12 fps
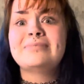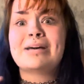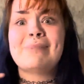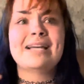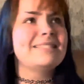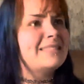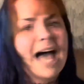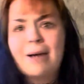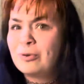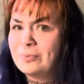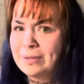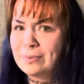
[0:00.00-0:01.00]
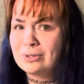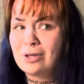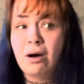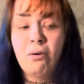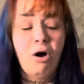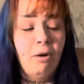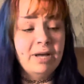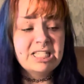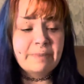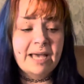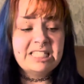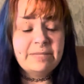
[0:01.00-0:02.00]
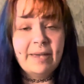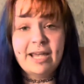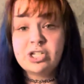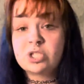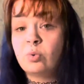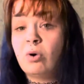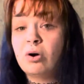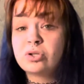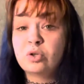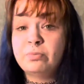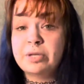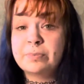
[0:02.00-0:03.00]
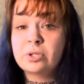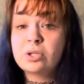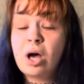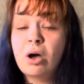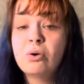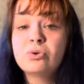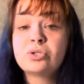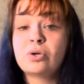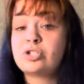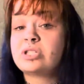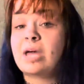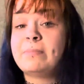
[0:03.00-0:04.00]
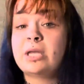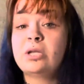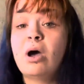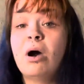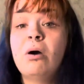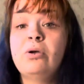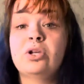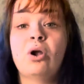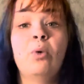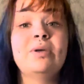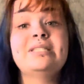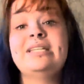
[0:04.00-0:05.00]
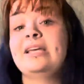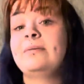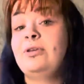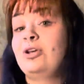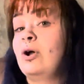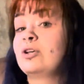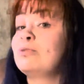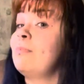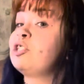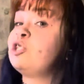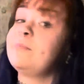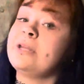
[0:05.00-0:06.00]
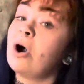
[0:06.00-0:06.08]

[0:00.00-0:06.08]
my snap will be below all my spicy pages will also be below so just let me know you can always de you can also message me